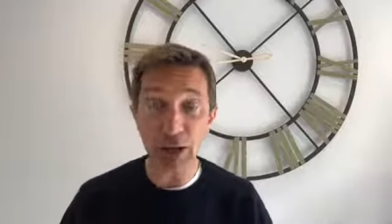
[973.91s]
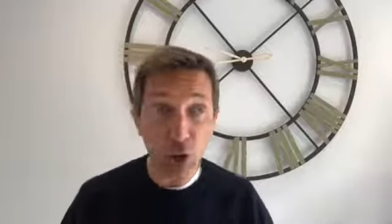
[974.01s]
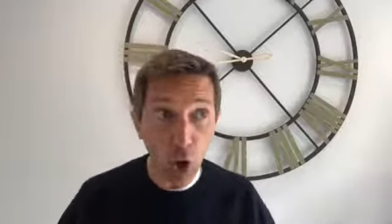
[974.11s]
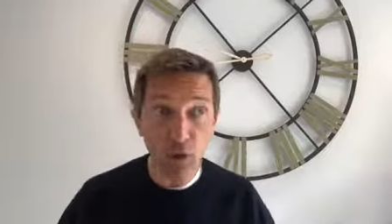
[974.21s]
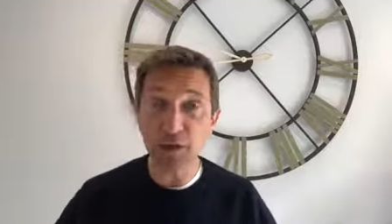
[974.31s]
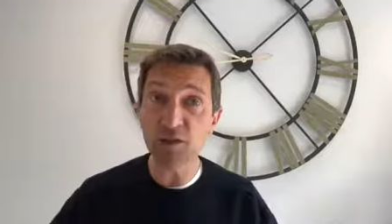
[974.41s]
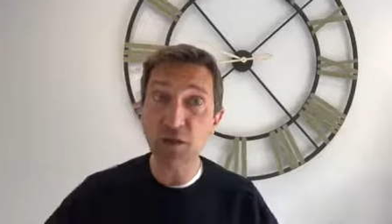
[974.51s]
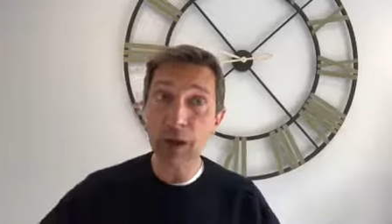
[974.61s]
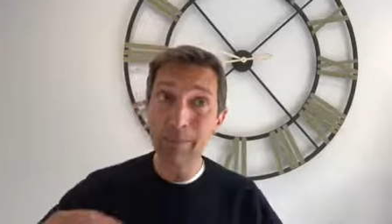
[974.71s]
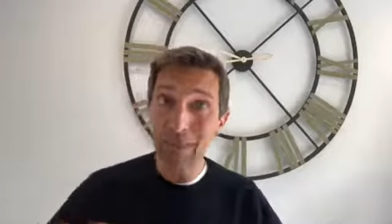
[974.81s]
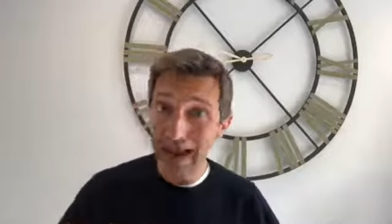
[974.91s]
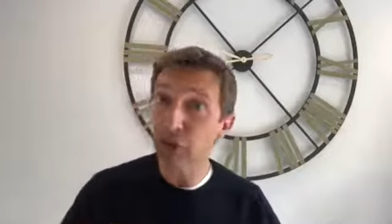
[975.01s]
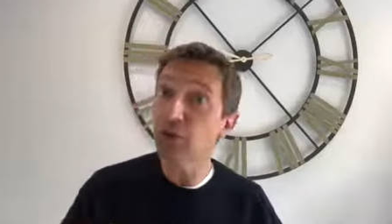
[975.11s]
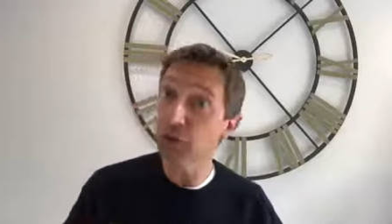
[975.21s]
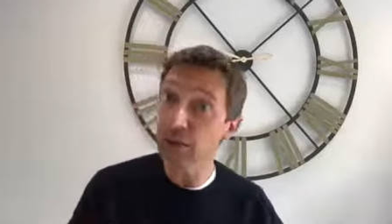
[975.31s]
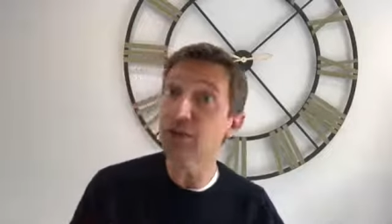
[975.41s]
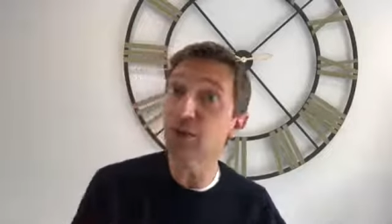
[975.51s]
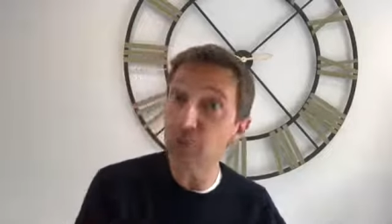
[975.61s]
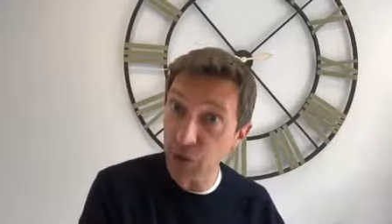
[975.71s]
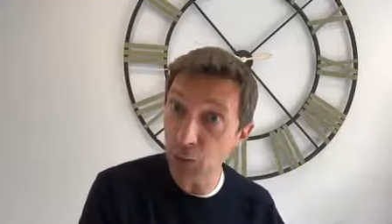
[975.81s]
Lots of powerful
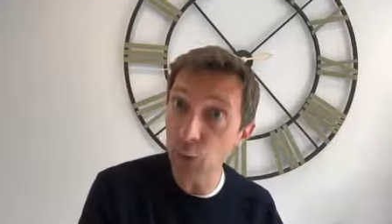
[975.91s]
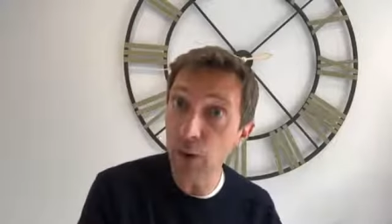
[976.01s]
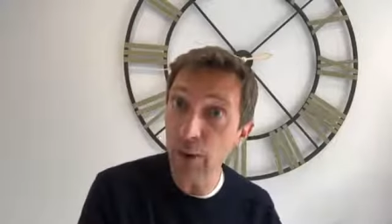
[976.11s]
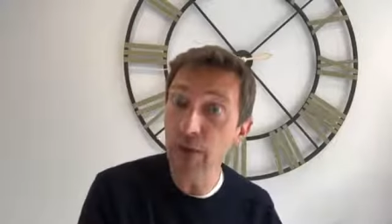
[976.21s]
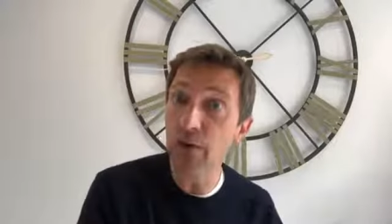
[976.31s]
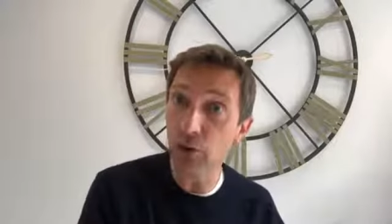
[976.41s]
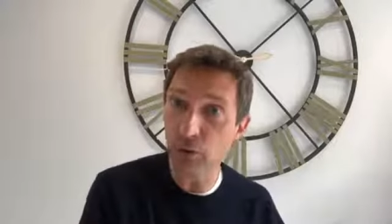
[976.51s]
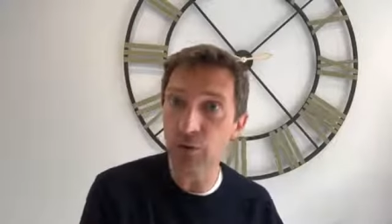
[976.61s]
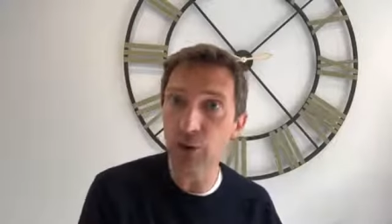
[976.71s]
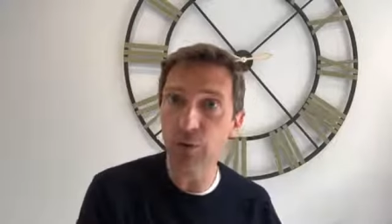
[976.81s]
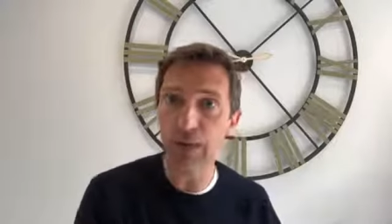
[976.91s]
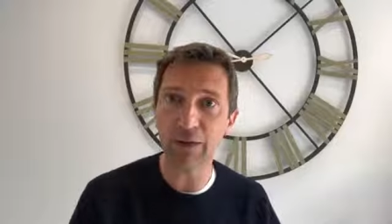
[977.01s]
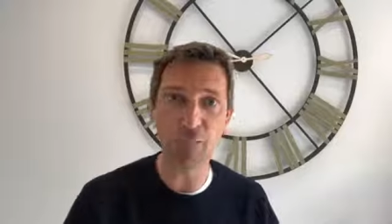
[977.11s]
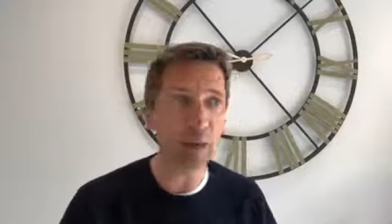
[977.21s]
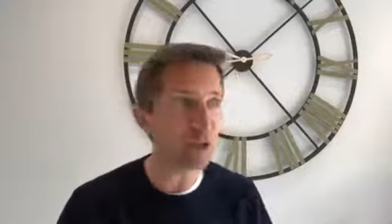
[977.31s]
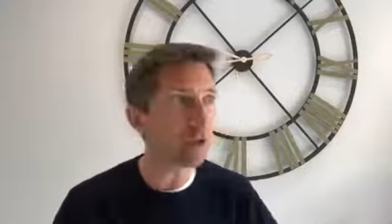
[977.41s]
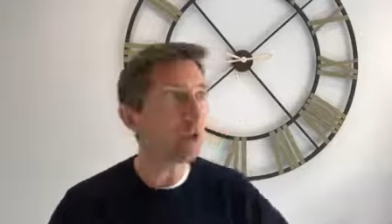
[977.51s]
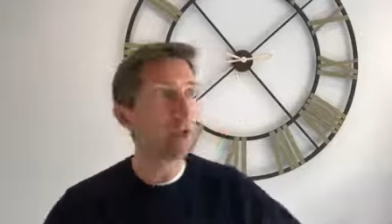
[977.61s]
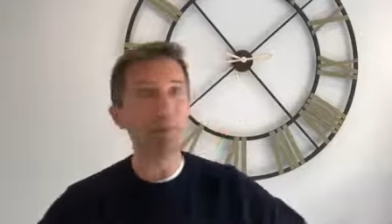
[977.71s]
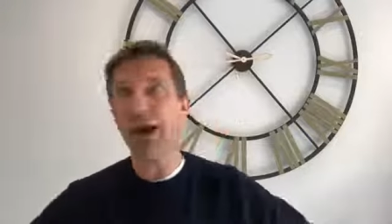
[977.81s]
individual women on their own that I haven't mentioned.
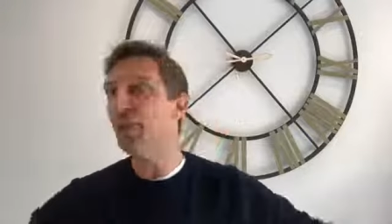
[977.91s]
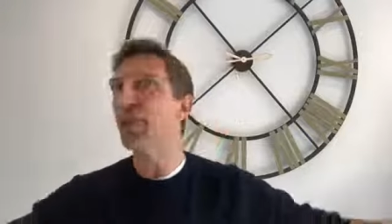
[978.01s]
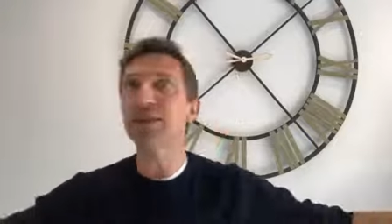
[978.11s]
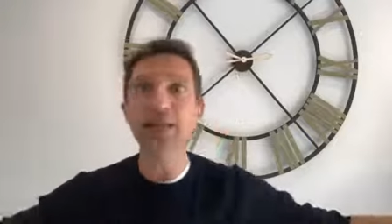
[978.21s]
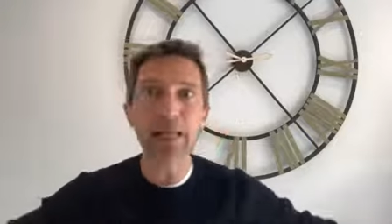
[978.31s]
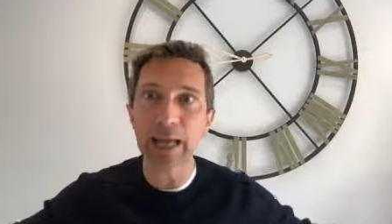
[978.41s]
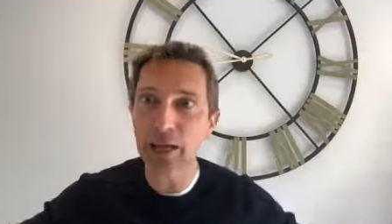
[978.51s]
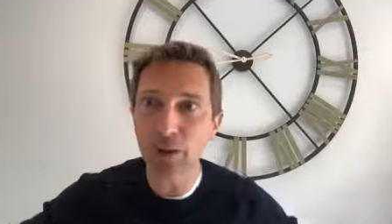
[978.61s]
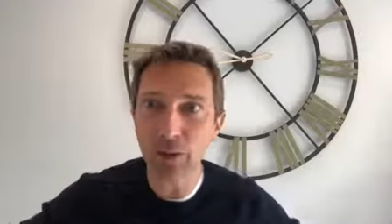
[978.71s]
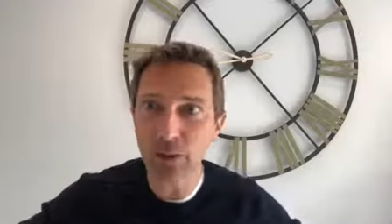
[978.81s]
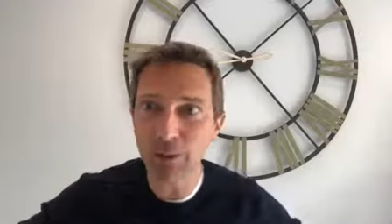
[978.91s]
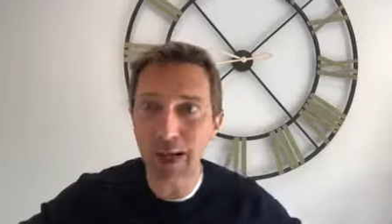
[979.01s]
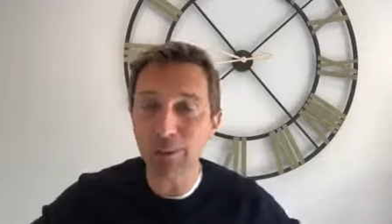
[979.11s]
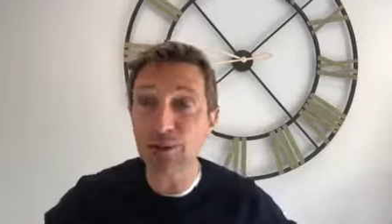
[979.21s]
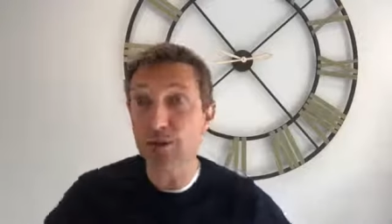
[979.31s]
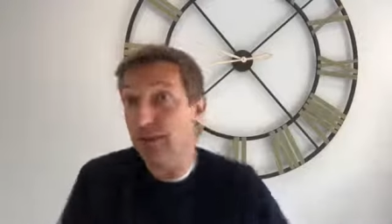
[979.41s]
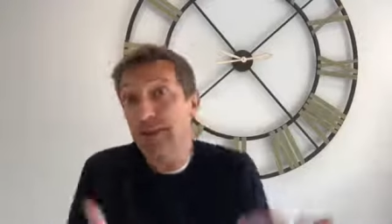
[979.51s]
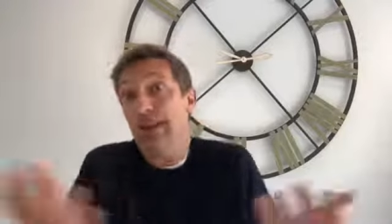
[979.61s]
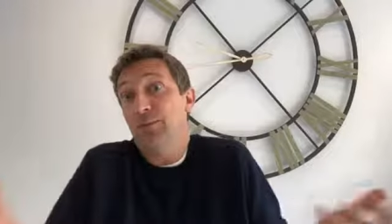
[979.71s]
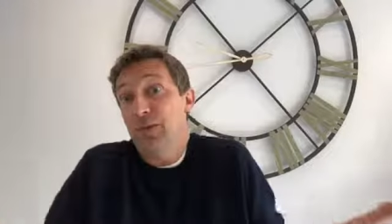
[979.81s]
Penthesilea, Queen of the Amazons, and
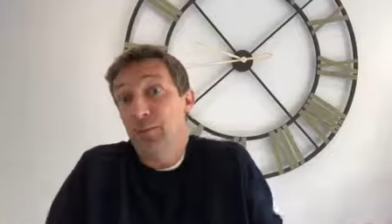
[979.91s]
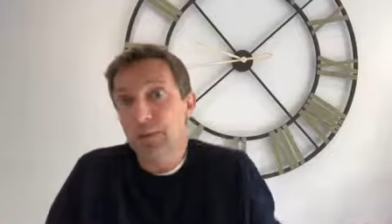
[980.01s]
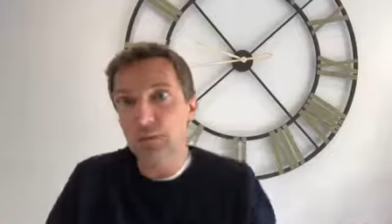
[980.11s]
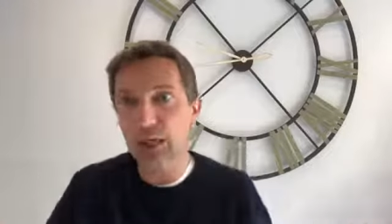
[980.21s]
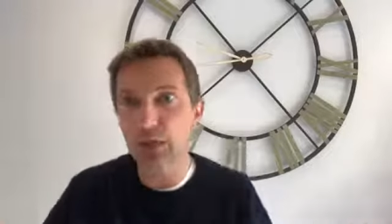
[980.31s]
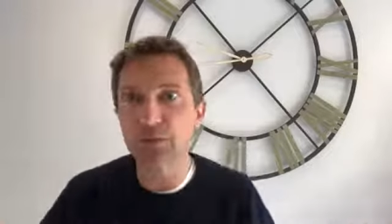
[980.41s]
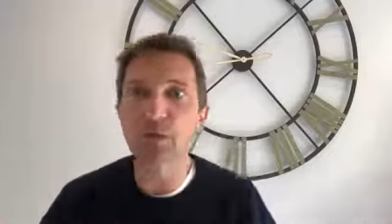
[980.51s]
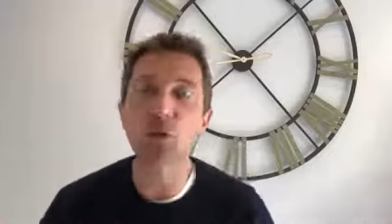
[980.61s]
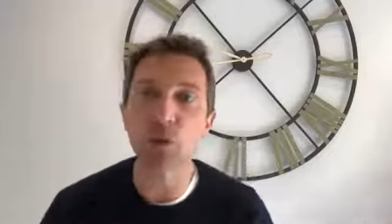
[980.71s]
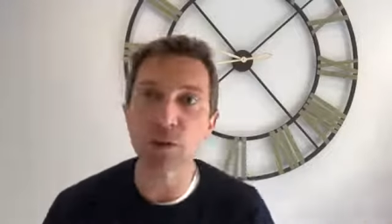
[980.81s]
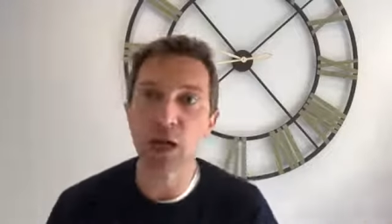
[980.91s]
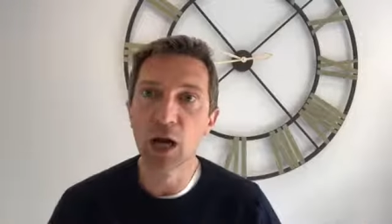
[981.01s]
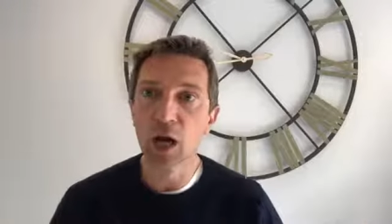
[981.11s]
the Amazons themselves, of course.